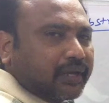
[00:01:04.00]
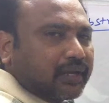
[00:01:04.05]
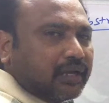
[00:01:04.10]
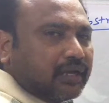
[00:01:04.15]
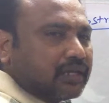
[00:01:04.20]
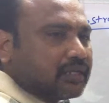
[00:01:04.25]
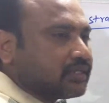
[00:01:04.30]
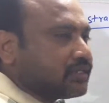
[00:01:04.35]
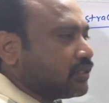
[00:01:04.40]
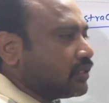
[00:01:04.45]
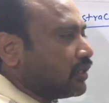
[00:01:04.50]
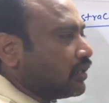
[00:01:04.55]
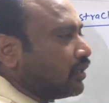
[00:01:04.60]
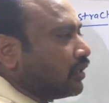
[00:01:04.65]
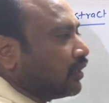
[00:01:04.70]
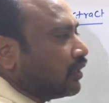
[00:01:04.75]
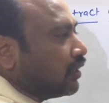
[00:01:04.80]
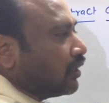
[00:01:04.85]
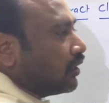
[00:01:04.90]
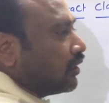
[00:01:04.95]
because
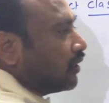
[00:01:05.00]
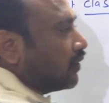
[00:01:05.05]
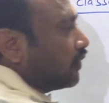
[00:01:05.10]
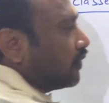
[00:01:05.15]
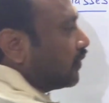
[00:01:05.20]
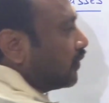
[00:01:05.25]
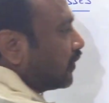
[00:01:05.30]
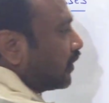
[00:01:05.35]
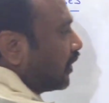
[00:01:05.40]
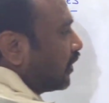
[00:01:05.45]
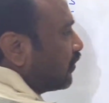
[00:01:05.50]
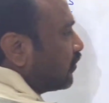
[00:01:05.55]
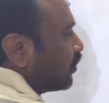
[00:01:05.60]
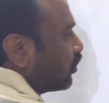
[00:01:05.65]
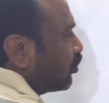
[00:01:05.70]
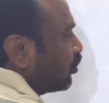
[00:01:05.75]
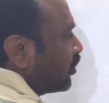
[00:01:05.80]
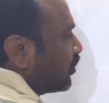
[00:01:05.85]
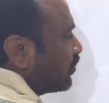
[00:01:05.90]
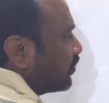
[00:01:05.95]
there
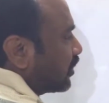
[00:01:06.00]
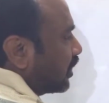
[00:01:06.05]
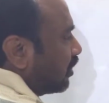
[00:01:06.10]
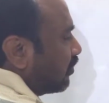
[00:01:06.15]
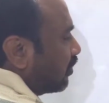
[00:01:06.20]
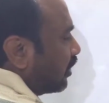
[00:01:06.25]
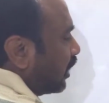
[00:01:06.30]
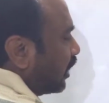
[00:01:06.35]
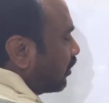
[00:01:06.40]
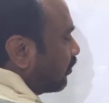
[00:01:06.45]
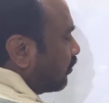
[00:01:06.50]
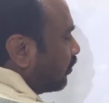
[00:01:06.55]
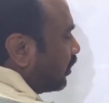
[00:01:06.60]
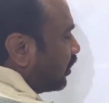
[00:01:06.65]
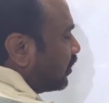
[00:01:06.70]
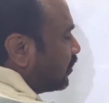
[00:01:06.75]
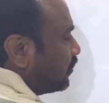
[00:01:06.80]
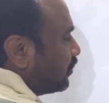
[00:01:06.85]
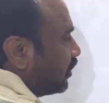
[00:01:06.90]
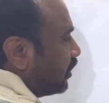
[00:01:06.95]
is a rule in Java
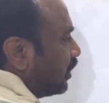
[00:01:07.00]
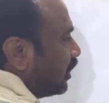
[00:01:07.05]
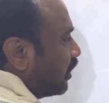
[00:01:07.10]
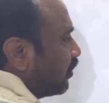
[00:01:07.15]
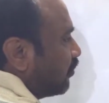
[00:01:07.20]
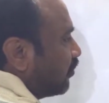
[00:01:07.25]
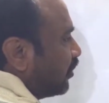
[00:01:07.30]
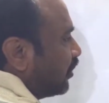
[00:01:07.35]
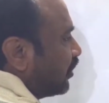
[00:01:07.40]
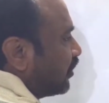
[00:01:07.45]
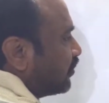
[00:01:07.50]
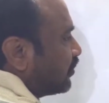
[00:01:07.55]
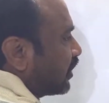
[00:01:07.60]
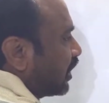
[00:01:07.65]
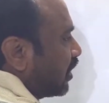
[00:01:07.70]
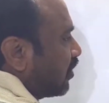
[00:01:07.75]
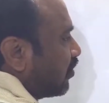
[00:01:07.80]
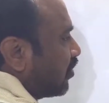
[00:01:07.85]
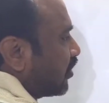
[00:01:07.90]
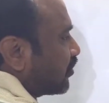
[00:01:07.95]
language, every
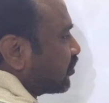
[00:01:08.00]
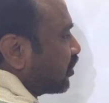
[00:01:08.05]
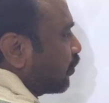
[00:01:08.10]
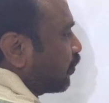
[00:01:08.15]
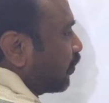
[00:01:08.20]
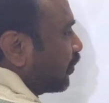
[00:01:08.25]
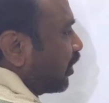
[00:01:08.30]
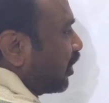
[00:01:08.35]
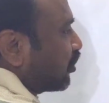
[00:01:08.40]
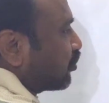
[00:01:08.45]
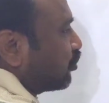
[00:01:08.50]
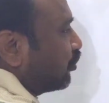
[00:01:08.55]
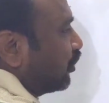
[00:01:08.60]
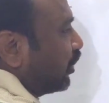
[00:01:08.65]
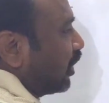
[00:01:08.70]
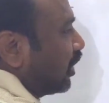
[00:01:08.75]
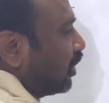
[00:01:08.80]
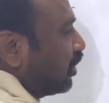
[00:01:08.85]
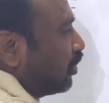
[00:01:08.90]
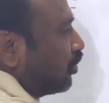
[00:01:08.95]
Java subclass
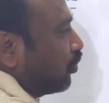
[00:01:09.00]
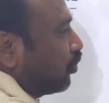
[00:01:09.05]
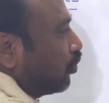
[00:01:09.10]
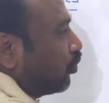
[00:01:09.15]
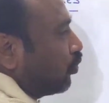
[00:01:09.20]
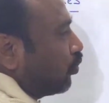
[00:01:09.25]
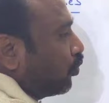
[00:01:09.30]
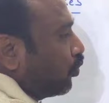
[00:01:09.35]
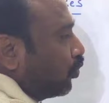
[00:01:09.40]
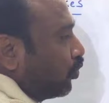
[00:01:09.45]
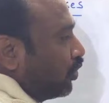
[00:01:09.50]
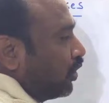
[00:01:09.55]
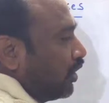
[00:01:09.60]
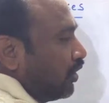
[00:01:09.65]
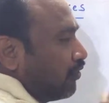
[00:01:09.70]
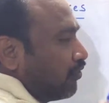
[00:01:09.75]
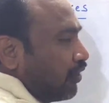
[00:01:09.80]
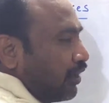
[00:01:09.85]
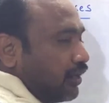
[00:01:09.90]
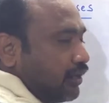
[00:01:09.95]
should have
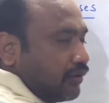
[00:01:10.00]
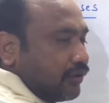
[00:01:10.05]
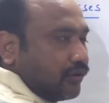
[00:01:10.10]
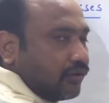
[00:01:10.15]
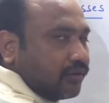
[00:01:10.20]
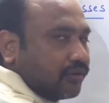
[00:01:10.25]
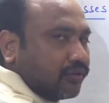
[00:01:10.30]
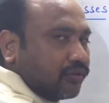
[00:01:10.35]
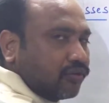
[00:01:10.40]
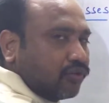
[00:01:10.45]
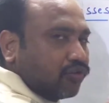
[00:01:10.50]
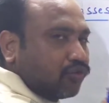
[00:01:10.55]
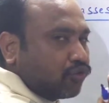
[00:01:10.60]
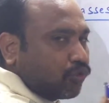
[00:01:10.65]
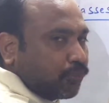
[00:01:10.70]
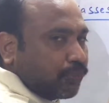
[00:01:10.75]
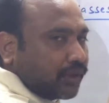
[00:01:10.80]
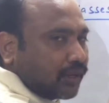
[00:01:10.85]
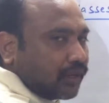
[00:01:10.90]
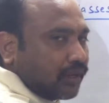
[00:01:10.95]
only one
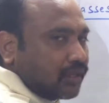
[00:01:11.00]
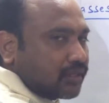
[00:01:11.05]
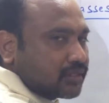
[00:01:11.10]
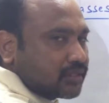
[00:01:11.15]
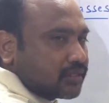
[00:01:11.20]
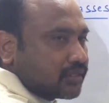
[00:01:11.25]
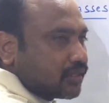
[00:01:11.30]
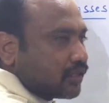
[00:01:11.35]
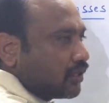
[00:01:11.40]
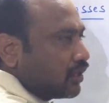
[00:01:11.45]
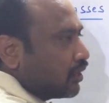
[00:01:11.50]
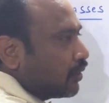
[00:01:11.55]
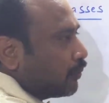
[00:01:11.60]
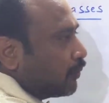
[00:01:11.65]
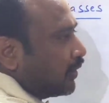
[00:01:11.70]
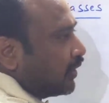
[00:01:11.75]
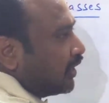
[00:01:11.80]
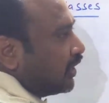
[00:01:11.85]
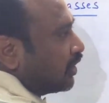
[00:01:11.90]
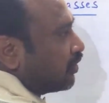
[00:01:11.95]
superclass.
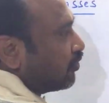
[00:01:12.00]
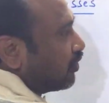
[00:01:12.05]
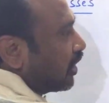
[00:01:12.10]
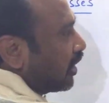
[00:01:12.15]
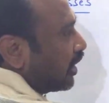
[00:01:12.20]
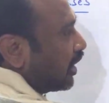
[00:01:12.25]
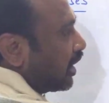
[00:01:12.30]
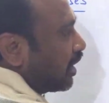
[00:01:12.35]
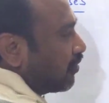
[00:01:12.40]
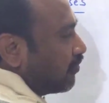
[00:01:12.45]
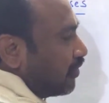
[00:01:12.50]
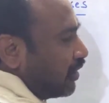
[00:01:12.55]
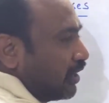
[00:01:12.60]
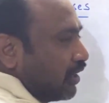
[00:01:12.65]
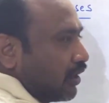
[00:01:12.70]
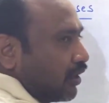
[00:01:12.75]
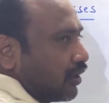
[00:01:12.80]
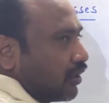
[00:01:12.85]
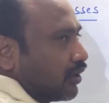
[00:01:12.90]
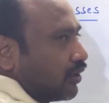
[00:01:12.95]
But here we are
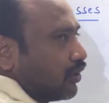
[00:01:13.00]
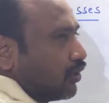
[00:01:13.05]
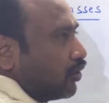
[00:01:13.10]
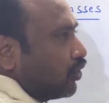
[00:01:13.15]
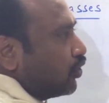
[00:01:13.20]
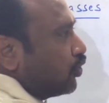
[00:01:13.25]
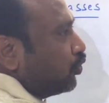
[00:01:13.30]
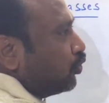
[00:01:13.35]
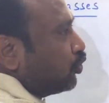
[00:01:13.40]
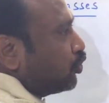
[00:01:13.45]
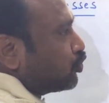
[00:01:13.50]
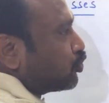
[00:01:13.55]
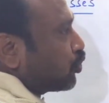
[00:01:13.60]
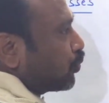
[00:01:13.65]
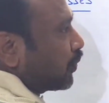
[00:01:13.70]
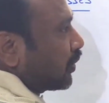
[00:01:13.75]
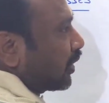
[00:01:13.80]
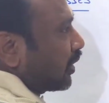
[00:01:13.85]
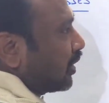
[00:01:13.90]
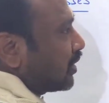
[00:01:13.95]
having two
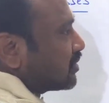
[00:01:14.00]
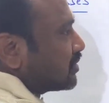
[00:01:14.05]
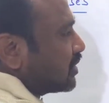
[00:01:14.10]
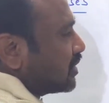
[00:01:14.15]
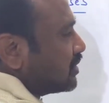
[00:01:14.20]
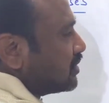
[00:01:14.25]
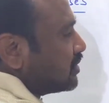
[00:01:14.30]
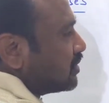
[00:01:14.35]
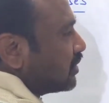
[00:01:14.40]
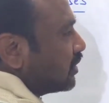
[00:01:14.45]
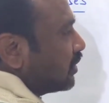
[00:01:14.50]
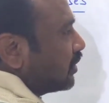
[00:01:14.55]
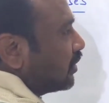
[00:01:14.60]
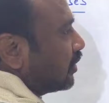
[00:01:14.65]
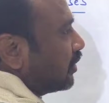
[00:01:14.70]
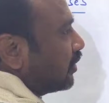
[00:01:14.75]
superclasses.